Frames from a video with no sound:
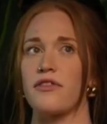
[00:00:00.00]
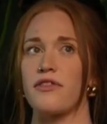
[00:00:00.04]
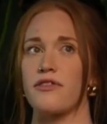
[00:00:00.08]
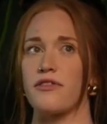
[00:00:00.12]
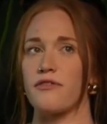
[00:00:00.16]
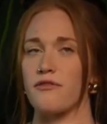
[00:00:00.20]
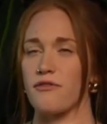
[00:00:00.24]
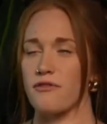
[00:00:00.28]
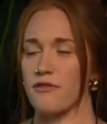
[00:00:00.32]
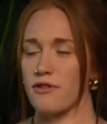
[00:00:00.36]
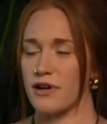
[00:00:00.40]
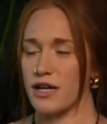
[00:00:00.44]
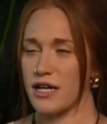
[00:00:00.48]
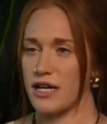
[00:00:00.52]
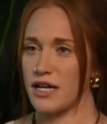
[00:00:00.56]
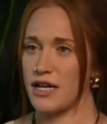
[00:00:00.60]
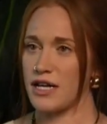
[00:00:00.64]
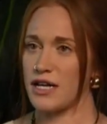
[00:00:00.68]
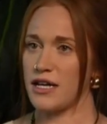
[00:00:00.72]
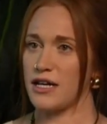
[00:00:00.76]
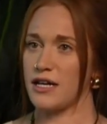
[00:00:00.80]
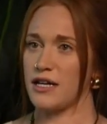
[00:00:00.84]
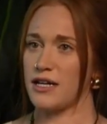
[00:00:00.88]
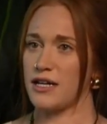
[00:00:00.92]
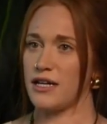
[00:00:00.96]
3
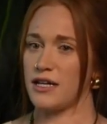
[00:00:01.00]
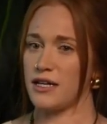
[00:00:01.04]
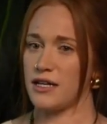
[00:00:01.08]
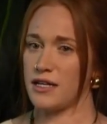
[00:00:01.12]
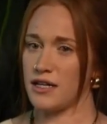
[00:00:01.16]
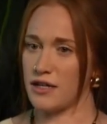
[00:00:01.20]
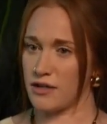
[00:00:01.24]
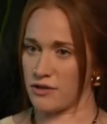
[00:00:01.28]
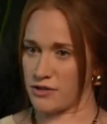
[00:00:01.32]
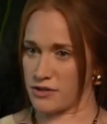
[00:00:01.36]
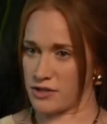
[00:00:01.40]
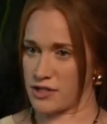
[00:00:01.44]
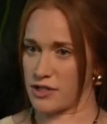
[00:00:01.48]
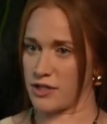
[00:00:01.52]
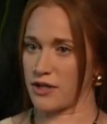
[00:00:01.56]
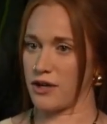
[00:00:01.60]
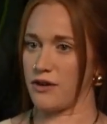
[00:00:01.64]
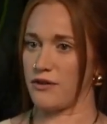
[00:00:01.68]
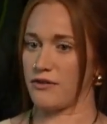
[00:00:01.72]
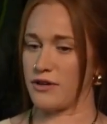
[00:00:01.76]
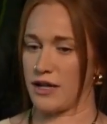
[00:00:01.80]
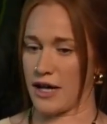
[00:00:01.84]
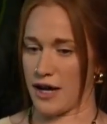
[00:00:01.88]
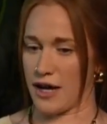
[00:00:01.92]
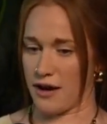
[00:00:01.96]
years
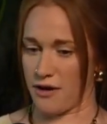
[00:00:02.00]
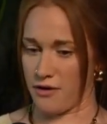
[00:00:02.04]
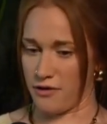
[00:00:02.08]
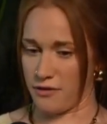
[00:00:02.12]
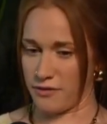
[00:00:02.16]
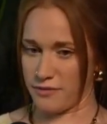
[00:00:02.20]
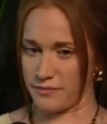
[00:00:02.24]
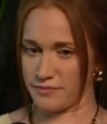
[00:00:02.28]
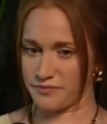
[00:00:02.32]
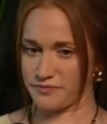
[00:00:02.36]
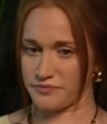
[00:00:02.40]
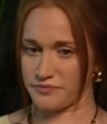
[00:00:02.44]
ago now,